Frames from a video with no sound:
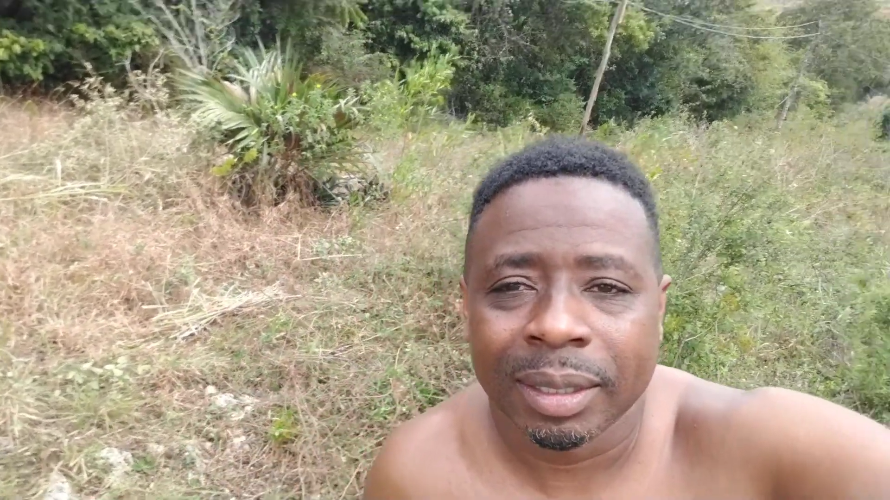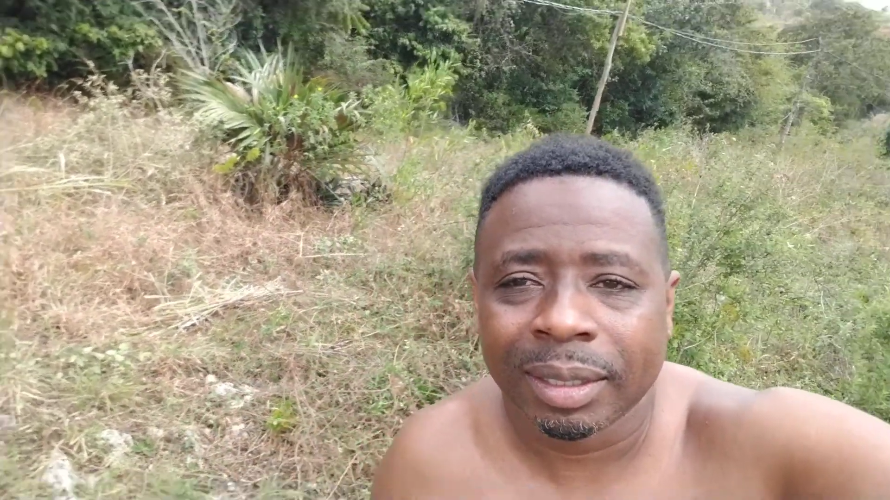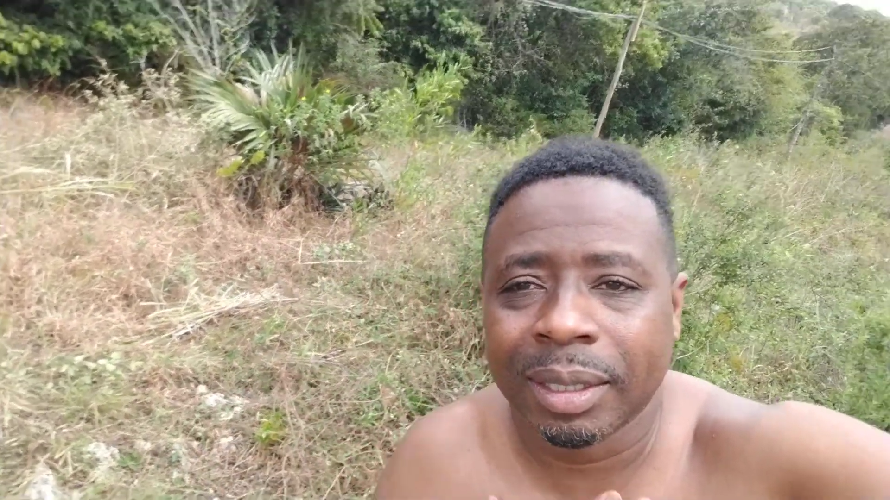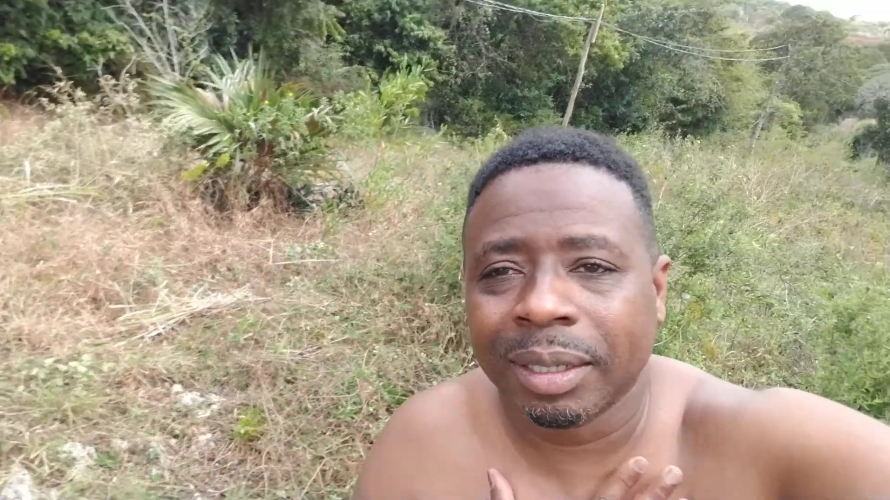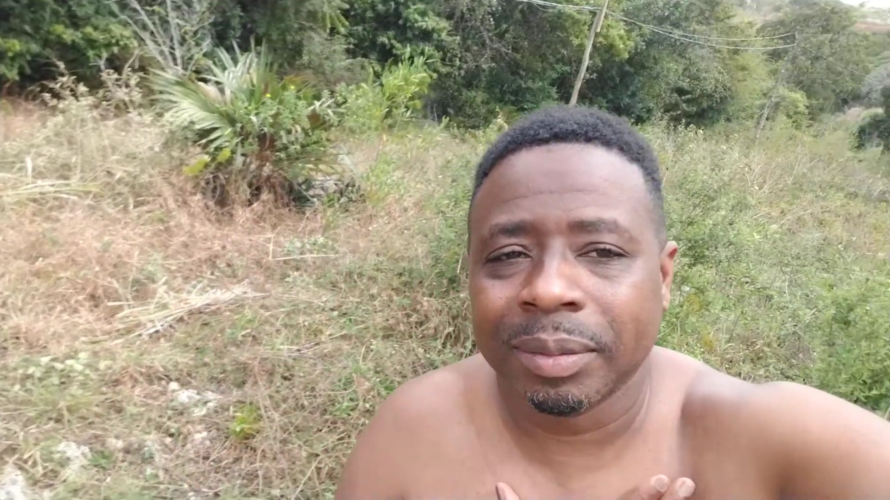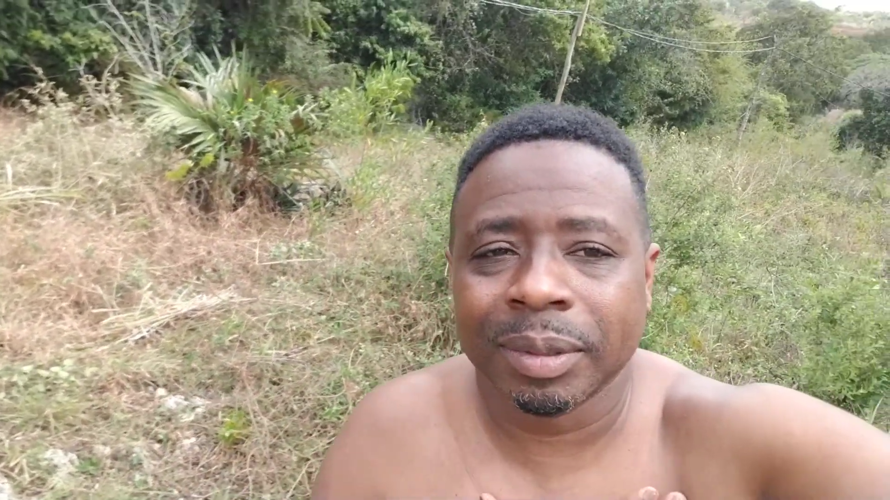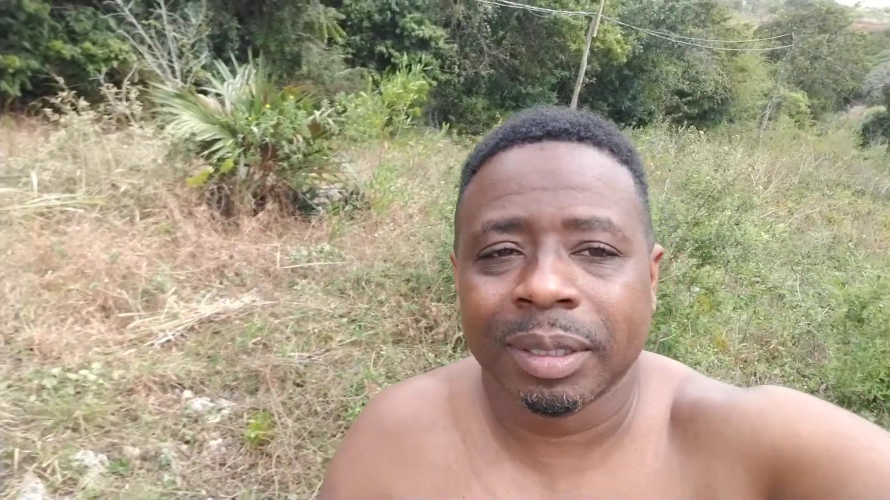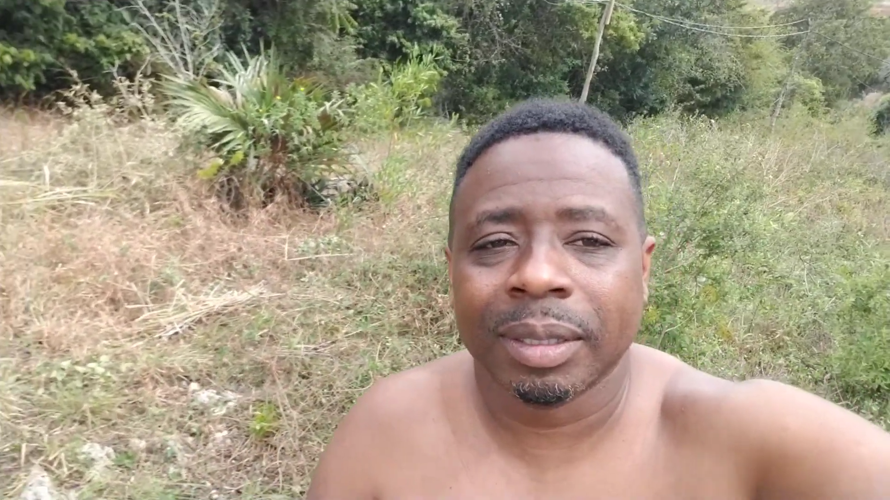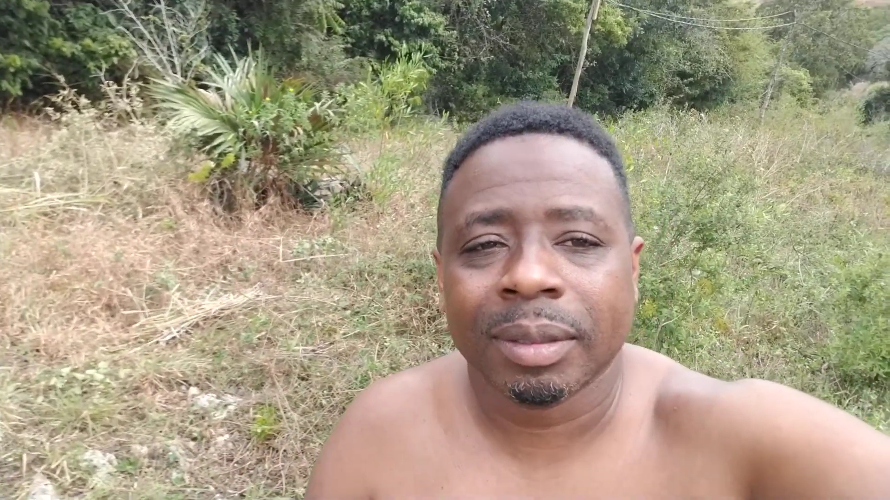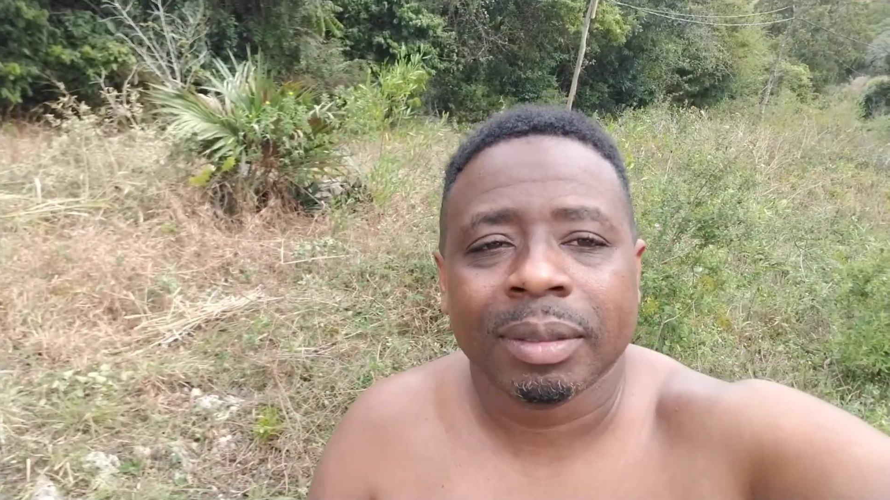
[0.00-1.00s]
Yeah,
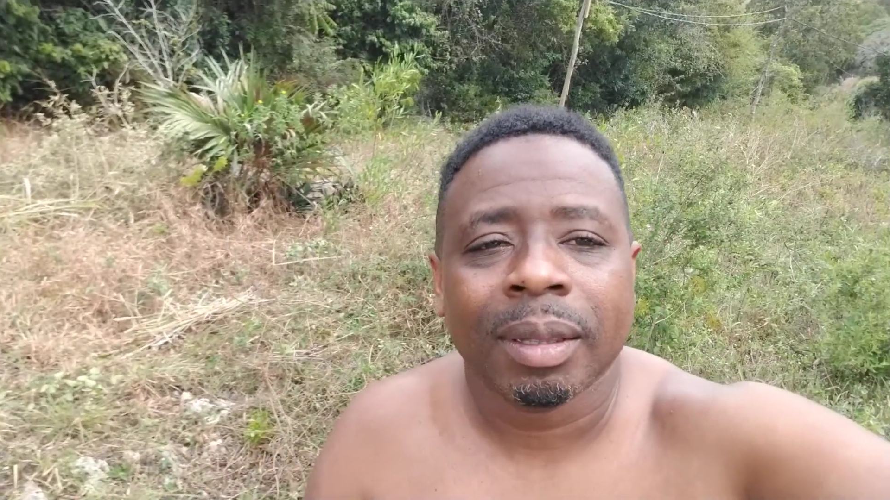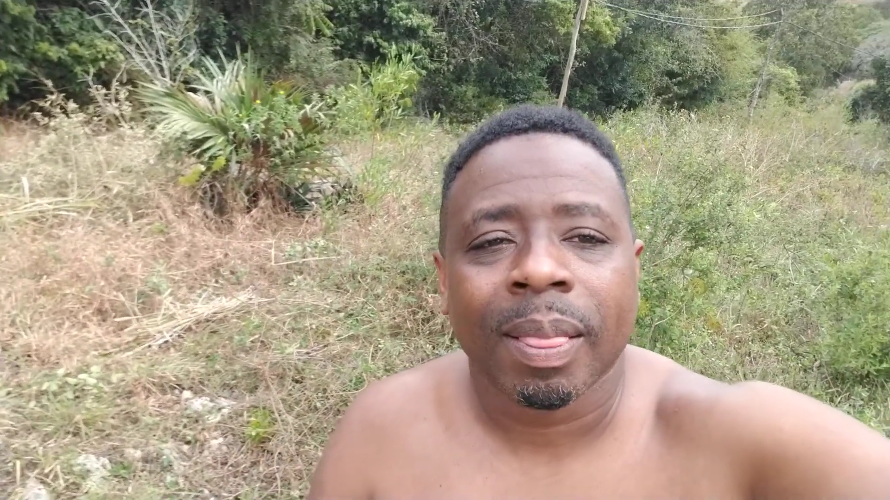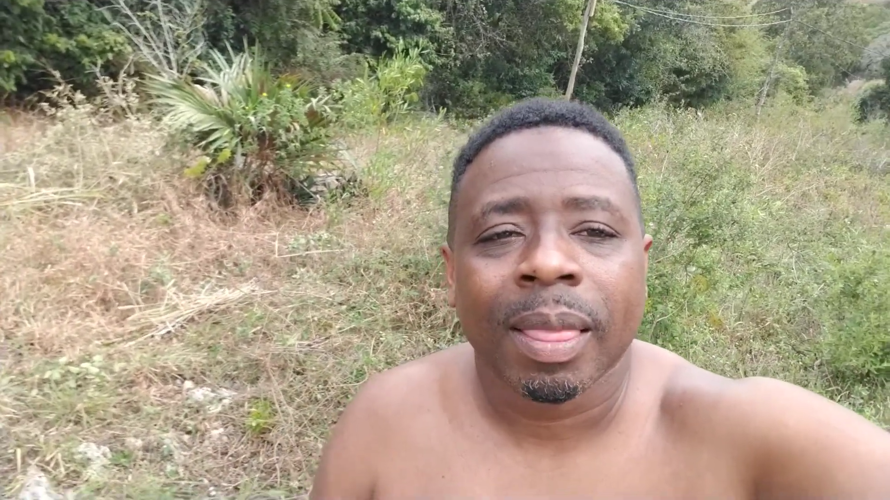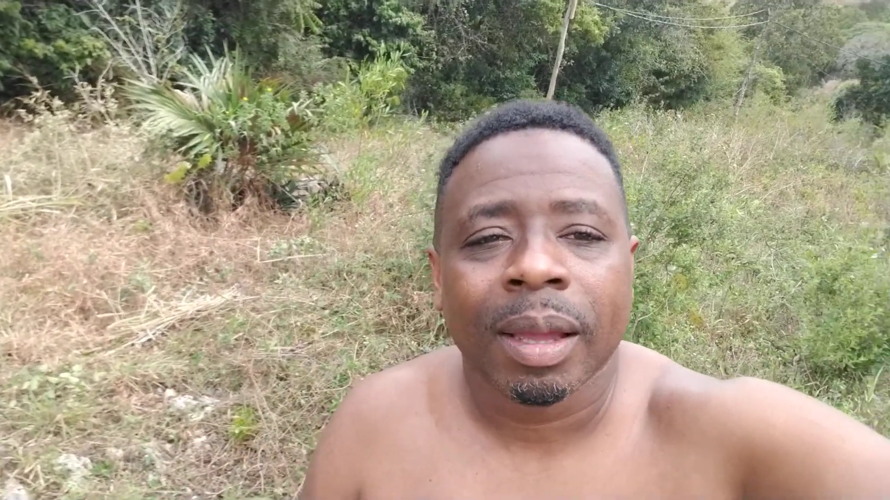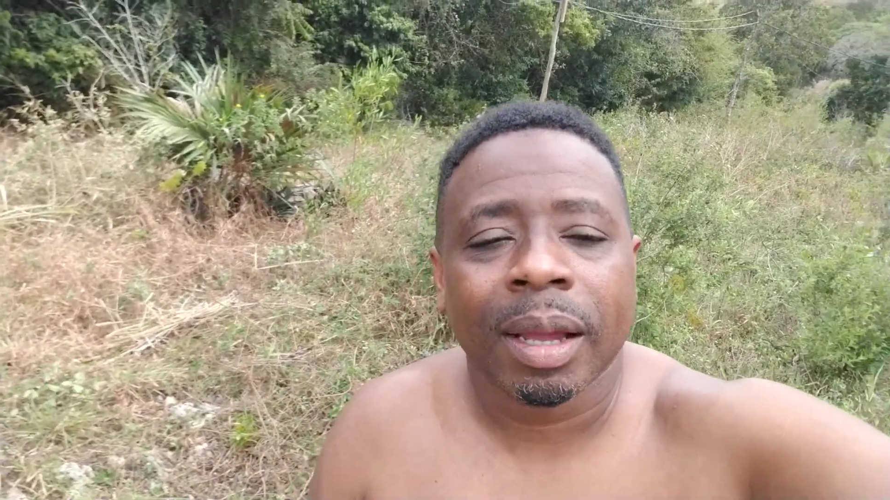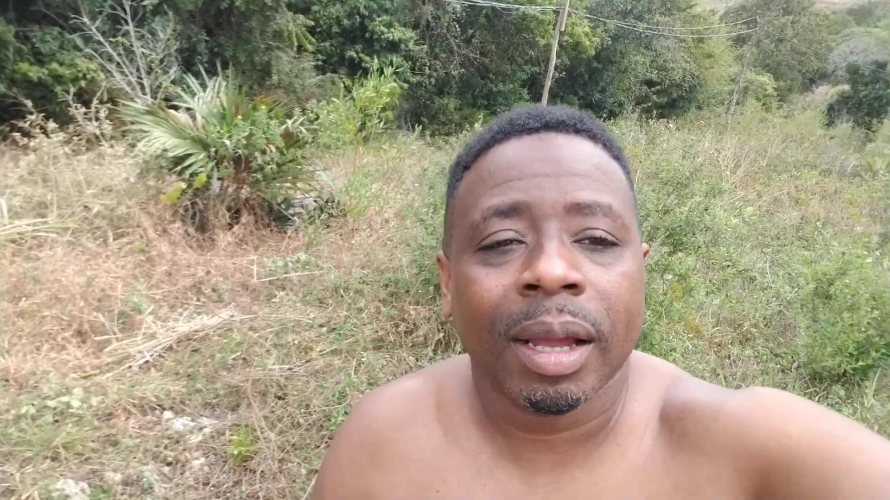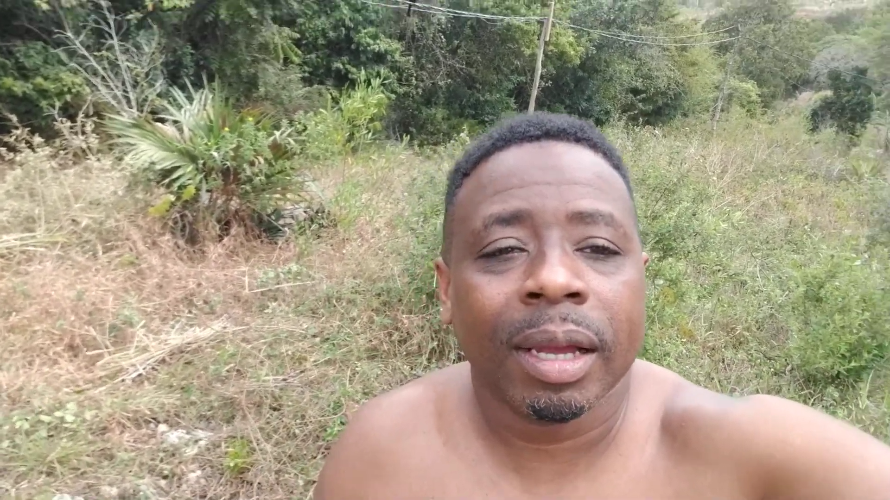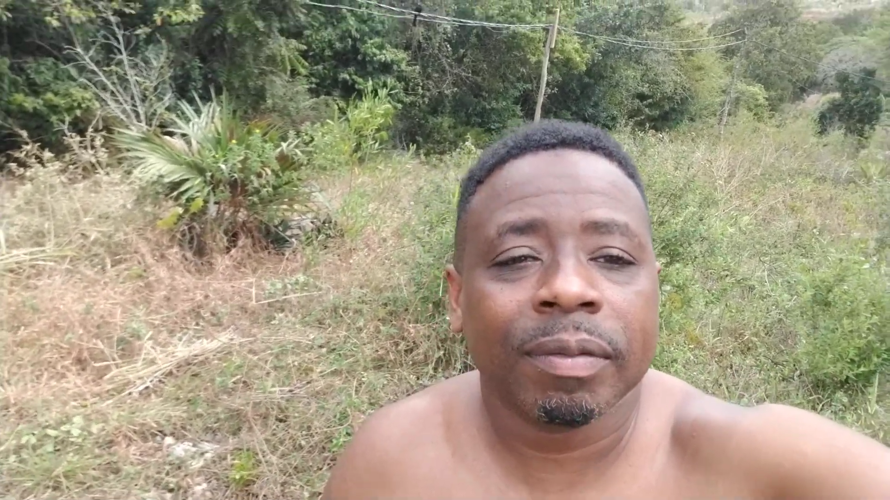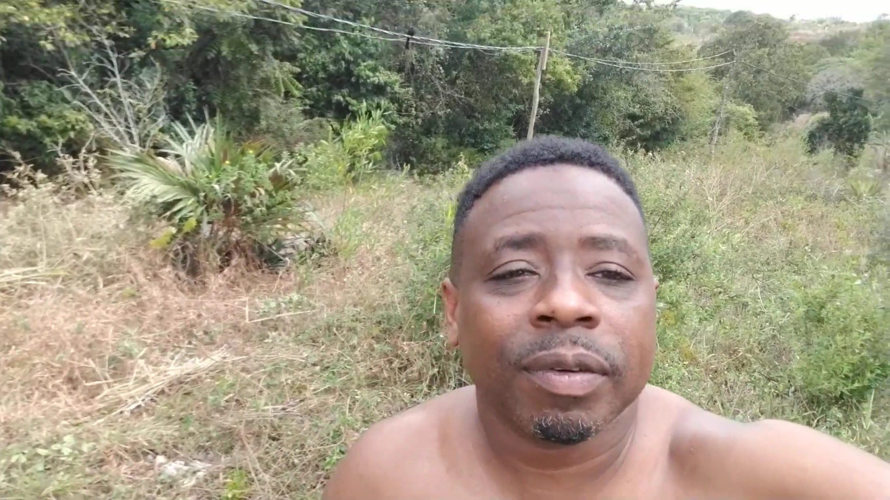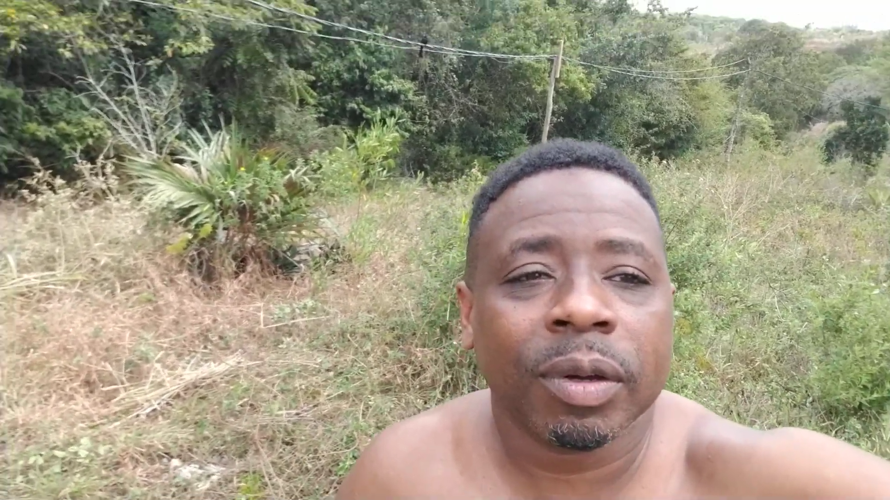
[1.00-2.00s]
man. All
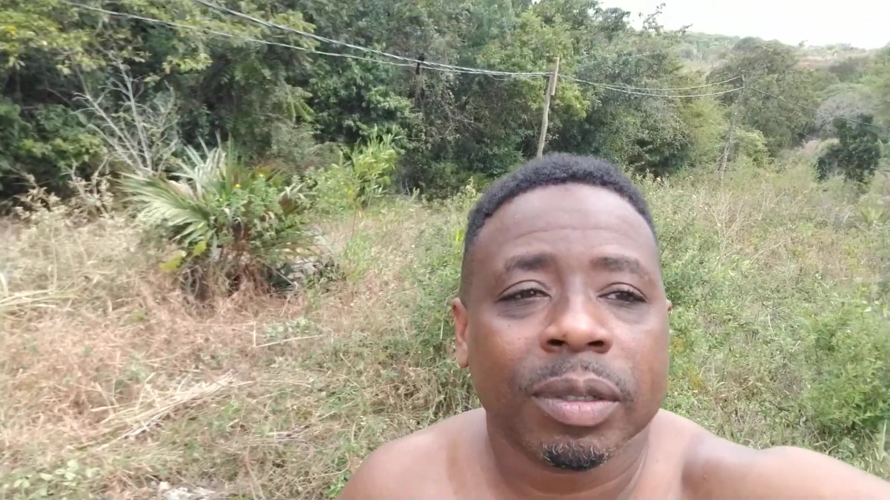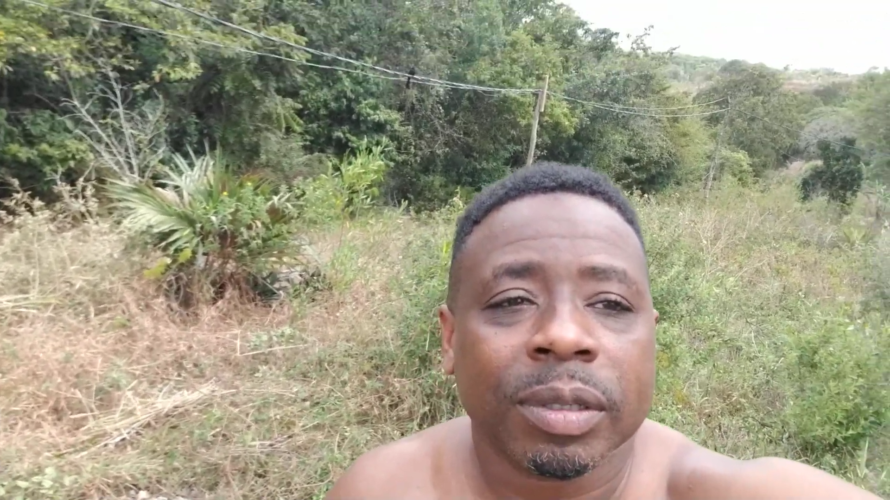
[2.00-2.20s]
right, folks.